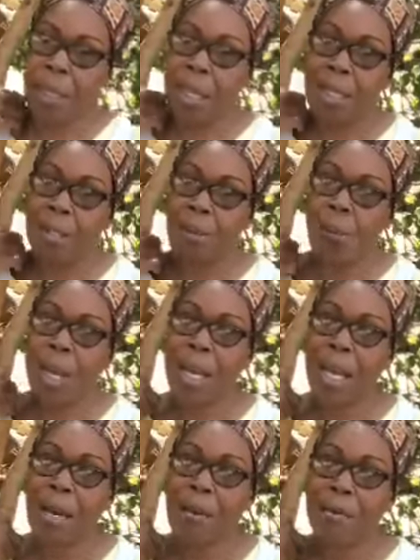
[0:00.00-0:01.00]
as a
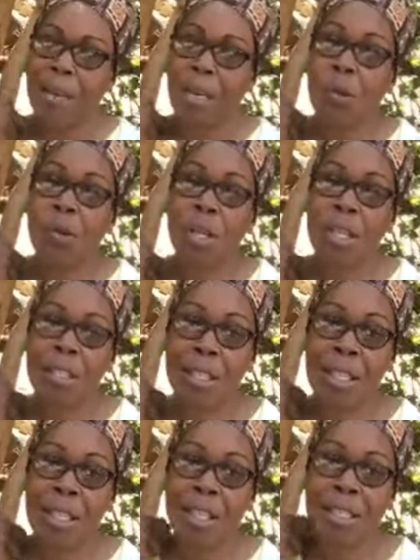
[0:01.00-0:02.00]
way of
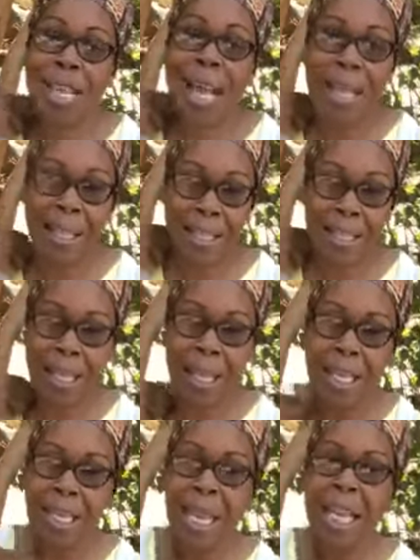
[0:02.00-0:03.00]
increasing your talents,
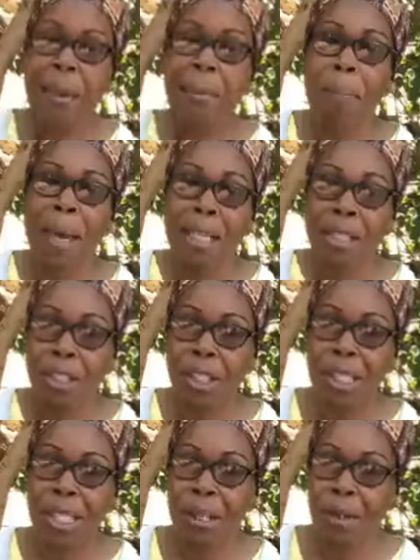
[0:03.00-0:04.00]
getting better
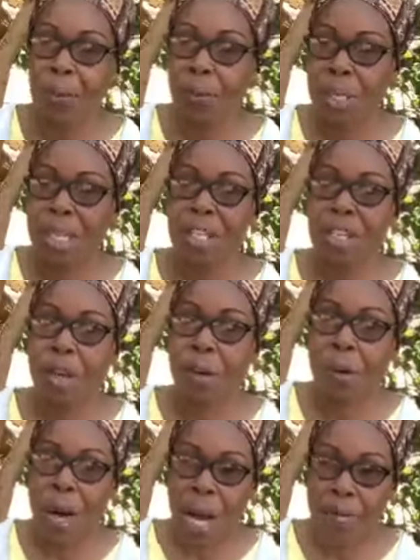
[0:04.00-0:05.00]
in within your
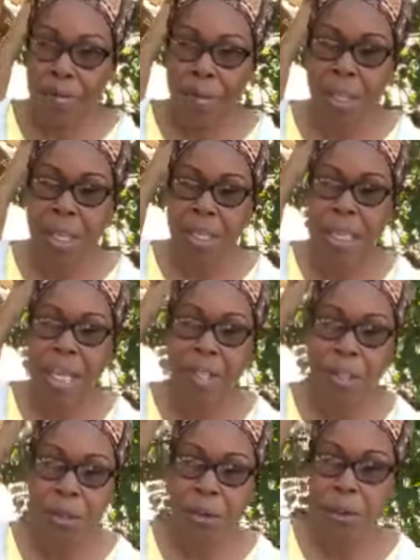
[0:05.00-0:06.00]
craft
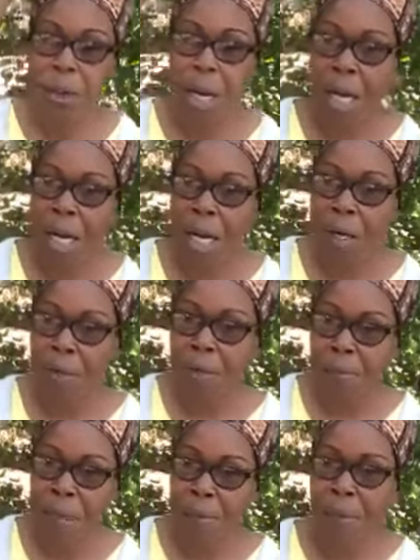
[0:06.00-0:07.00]
that you uh,
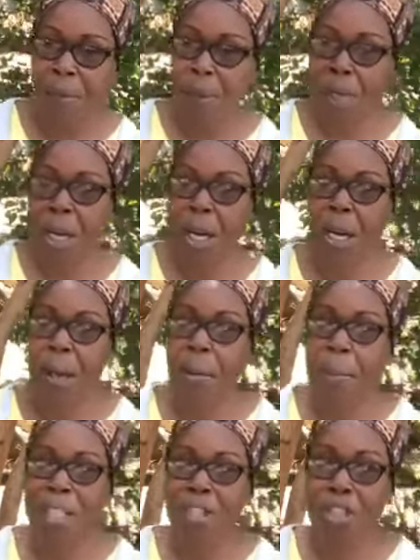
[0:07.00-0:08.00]
remember we are a
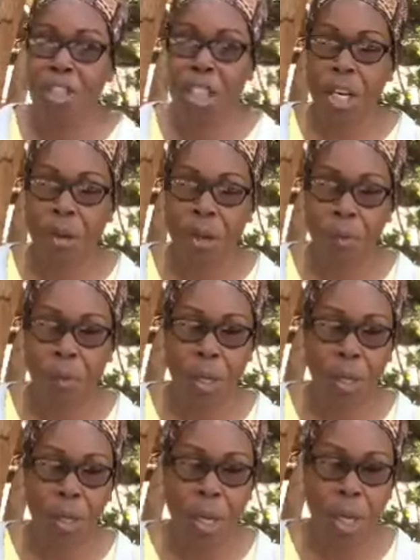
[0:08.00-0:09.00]
missionary
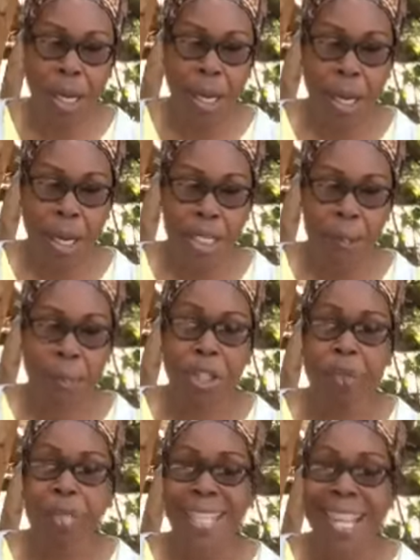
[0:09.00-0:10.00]
we are supposed
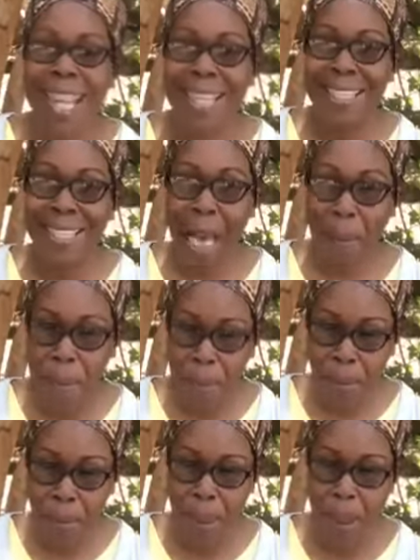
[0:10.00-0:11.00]
to be the
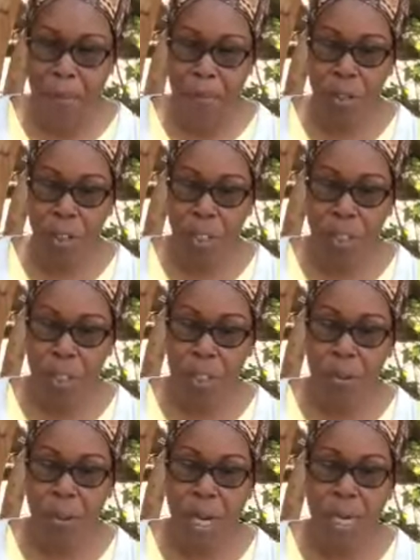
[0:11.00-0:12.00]
example of
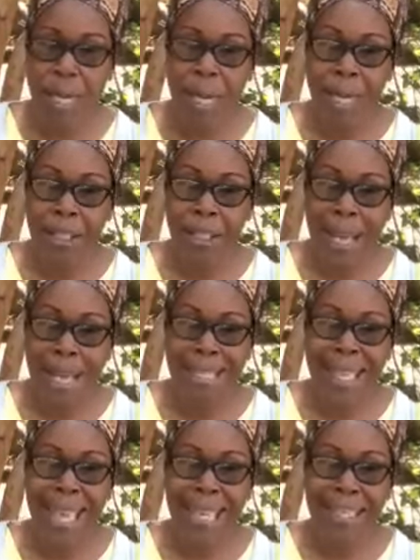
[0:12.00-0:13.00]
jesus right so as
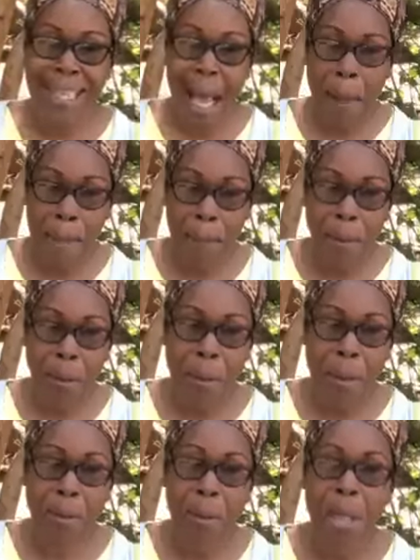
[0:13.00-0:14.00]
the example
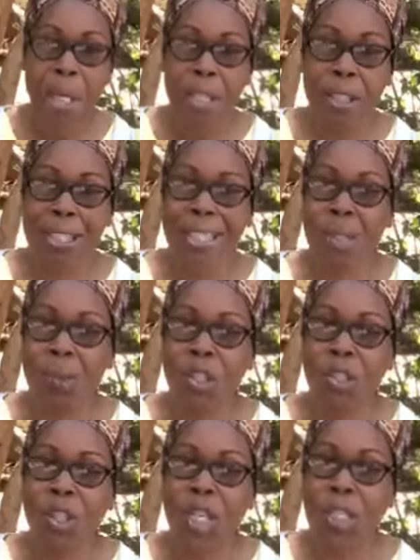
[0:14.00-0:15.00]
remember jesus
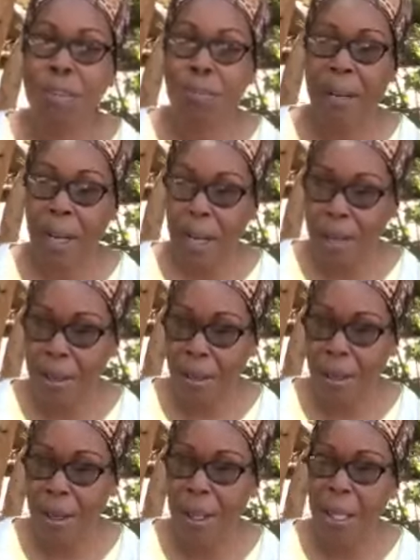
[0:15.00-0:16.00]
went to his
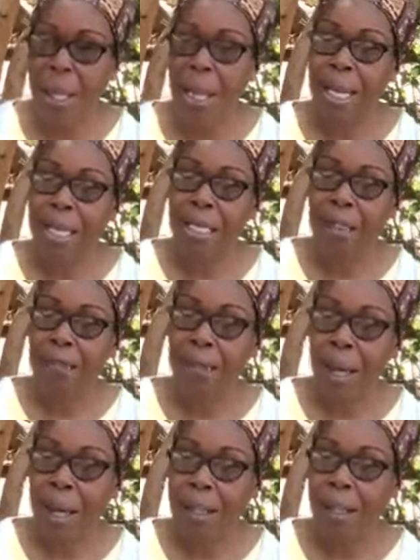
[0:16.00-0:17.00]
father and his
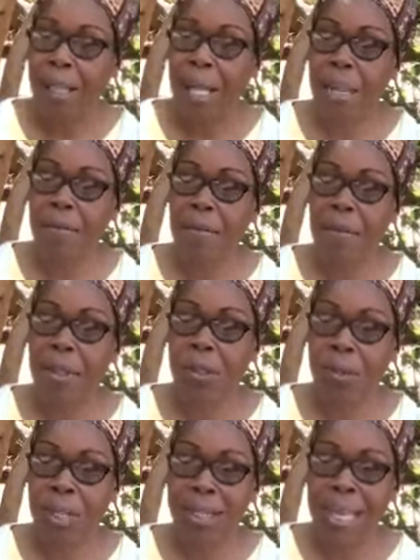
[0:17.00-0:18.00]
father gave him the
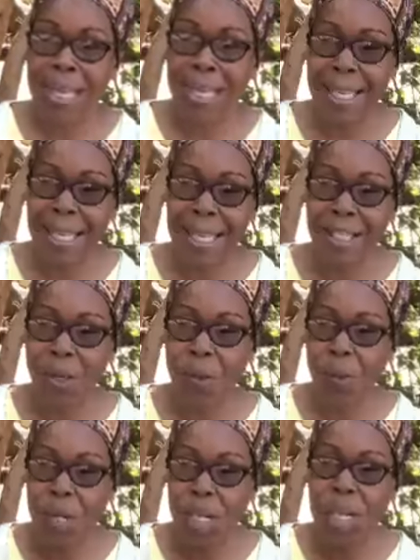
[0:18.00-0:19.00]
strength that he needs. So
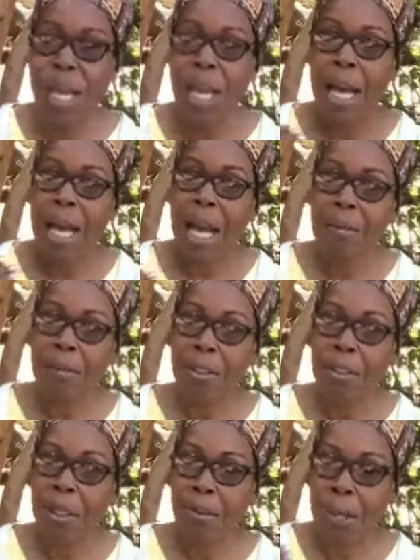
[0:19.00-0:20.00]
we have to
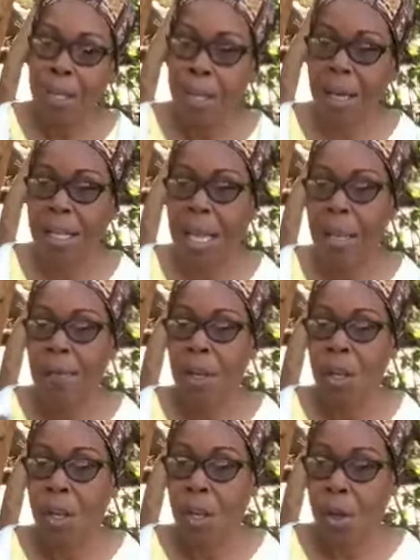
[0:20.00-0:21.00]
surrender our life,
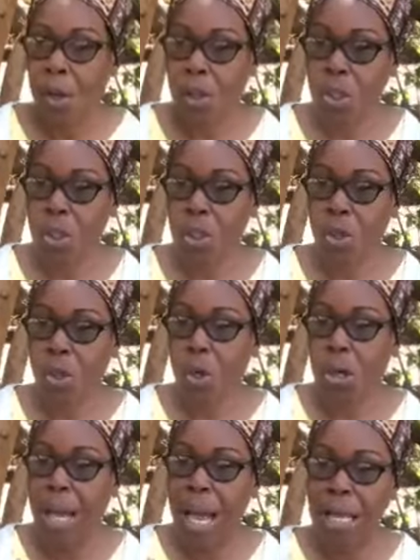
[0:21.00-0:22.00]
go to the
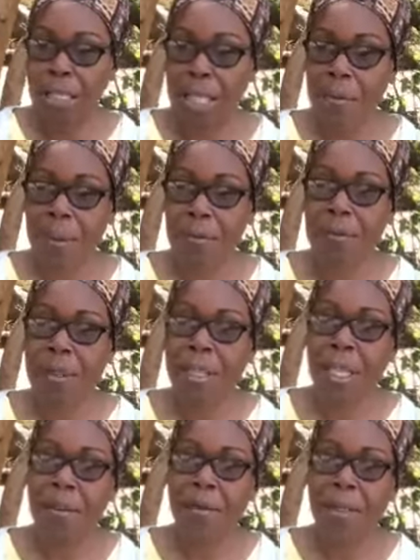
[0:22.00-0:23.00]
Lord, ask him to forgive